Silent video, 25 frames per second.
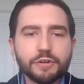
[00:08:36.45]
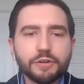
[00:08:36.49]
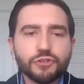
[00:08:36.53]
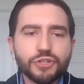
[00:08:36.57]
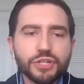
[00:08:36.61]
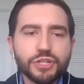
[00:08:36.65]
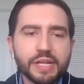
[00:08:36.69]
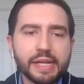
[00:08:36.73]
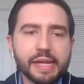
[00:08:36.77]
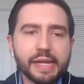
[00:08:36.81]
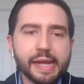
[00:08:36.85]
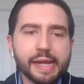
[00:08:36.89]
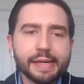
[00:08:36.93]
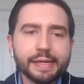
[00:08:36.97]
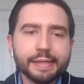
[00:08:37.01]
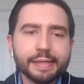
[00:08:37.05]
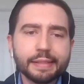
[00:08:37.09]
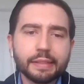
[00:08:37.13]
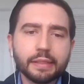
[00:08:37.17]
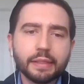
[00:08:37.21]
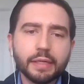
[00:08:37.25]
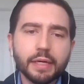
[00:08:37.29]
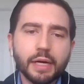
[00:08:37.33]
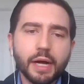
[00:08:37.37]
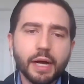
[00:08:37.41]
interesting.
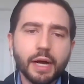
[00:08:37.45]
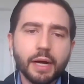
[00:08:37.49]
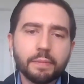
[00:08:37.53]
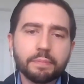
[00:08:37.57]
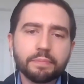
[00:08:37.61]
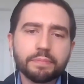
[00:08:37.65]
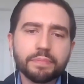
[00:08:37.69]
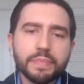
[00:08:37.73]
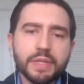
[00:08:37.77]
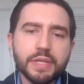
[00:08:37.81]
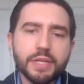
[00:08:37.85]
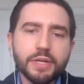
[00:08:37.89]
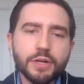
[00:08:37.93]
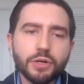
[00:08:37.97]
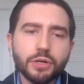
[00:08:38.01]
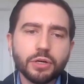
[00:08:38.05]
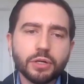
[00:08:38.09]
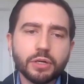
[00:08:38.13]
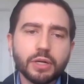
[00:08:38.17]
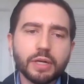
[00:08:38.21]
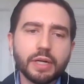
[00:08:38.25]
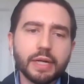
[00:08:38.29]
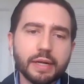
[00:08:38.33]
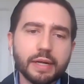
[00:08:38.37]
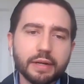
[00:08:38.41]
And, um, you
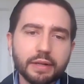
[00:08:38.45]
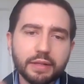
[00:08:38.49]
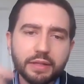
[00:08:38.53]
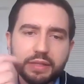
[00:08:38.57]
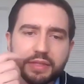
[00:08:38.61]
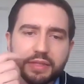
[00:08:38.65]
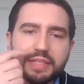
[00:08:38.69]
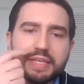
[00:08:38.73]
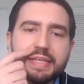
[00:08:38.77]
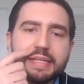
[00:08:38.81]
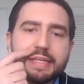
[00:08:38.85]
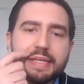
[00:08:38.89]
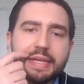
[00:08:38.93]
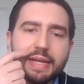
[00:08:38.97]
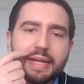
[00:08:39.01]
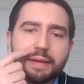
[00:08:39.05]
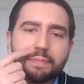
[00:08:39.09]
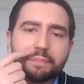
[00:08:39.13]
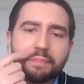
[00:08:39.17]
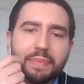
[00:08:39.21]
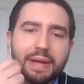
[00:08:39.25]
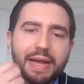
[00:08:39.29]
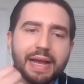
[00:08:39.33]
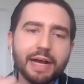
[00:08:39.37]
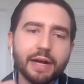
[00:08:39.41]
know, uh, thinking
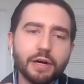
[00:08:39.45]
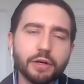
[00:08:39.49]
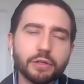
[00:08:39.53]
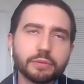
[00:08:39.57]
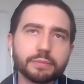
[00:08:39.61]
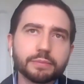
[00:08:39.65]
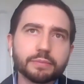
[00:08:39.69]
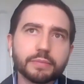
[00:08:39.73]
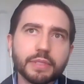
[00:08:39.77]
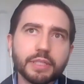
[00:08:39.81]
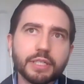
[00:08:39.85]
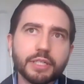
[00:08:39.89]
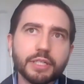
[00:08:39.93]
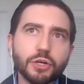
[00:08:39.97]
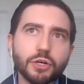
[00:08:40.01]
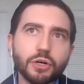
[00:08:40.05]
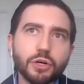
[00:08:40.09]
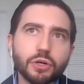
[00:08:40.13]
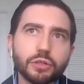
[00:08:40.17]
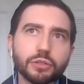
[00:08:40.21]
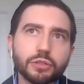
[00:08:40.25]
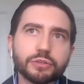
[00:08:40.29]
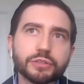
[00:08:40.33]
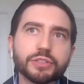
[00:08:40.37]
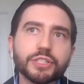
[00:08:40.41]
about, you
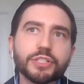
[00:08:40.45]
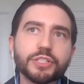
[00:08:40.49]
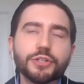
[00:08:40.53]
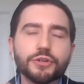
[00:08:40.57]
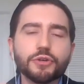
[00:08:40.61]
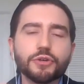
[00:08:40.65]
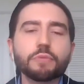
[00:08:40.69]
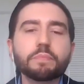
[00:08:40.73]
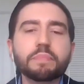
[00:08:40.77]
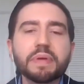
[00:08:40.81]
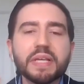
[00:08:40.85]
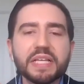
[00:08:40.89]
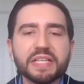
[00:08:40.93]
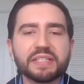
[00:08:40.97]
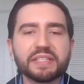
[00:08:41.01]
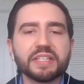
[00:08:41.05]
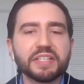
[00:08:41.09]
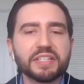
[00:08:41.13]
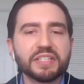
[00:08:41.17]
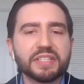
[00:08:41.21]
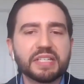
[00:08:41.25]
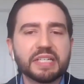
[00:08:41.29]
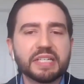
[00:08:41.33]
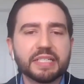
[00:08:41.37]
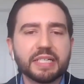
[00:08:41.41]
know, these new
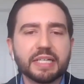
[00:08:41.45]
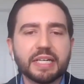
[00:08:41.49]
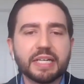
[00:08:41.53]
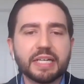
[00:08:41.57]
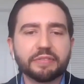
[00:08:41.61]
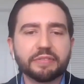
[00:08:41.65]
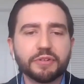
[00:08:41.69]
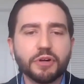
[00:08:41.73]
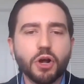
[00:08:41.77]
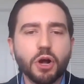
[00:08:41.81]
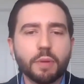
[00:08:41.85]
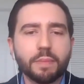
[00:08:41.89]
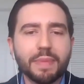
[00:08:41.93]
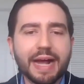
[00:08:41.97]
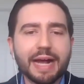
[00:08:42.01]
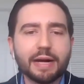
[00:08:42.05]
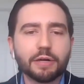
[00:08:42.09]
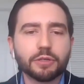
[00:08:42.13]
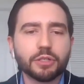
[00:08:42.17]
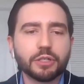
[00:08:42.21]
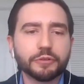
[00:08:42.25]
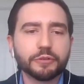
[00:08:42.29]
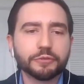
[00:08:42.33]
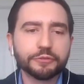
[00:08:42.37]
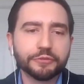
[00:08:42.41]
business needs that have come
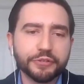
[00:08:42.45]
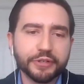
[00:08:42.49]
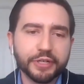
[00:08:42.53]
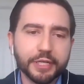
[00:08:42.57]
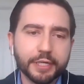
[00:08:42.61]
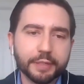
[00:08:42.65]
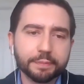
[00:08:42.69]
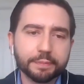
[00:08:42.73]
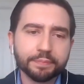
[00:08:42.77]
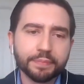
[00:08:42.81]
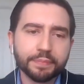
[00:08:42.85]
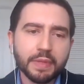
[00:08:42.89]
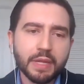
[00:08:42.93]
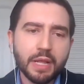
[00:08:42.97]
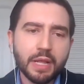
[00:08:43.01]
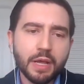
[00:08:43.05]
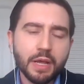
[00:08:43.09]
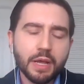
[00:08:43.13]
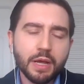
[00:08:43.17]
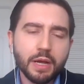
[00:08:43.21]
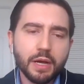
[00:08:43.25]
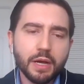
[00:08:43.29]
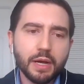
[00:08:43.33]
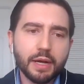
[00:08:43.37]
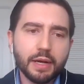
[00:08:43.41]
out of, um,
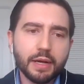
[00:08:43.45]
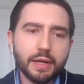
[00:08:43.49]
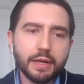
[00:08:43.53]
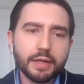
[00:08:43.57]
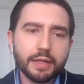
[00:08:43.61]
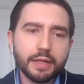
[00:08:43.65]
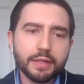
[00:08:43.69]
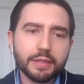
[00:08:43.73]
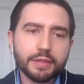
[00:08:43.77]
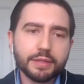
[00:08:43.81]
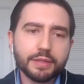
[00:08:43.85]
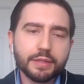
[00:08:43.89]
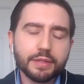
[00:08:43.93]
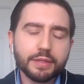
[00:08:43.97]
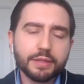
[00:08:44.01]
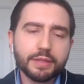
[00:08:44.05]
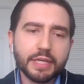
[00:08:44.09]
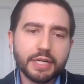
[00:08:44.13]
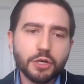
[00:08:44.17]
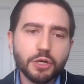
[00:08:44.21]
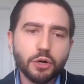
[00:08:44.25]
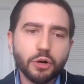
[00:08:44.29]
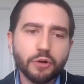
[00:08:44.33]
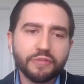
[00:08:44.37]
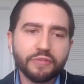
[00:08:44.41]
uh,
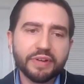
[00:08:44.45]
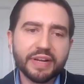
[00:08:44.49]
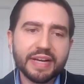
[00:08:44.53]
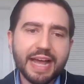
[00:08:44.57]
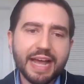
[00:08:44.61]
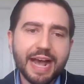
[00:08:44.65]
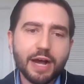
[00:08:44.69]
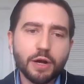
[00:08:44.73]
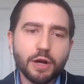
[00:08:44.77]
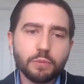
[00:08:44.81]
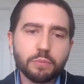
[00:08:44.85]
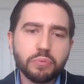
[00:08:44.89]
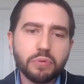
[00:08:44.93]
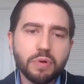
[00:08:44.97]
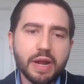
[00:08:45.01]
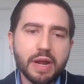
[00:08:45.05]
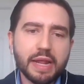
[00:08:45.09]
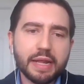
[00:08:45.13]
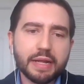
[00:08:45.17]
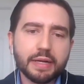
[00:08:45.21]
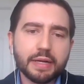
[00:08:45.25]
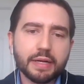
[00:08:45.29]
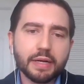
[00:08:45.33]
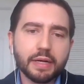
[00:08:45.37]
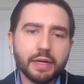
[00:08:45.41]
the COVID
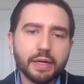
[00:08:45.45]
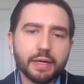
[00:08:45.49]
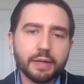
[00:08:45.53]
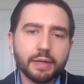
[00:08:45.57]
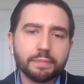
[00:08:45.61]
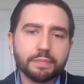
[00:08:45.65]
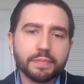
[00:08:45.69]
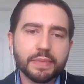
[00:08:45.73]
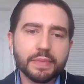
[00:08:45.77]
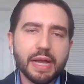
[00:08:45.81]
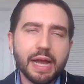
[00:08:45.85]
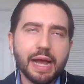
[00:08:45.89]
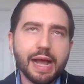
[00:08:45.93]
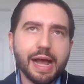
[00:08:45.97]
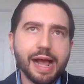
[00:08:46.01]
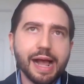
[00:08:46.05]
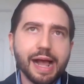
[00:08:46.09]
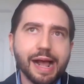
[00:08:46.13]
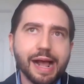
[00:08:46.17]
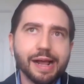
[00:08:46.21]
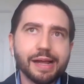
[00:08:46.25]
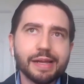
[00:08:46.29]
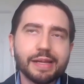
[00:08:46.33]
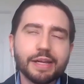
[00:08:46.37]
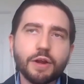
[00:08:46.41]
outbreak. Um,
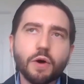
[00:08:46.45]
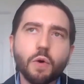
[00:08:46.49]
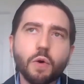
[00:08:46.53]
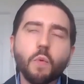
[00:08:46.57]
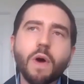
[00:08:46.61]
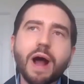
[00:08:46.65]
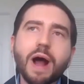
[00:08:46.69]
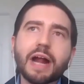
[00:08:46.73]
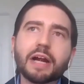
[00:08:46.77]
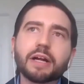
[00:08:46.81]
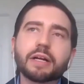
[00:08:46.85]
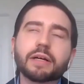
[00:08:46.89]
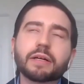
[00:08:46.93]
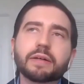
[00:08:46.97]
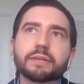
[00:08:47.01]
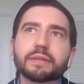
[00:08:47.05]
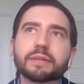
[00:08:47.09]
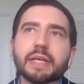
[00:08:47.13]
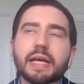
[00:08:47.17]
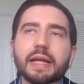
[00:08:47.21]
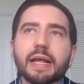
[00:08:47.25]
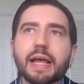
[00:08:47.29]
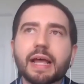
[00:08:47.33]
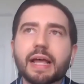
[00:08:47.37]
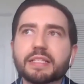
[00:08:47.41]
you know, one of
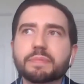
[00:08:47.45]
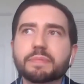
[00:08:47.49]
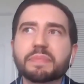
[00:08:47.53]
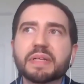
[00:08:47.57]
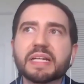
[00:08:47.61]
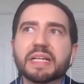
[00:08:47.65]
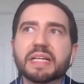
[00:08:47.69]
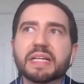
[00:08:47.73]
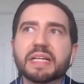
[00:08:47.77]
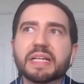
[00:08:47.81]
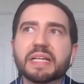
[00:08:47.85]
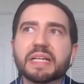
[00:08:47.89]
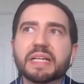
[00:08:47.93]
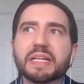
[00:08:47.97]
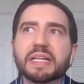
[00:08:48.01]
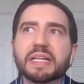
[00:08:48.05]
that has been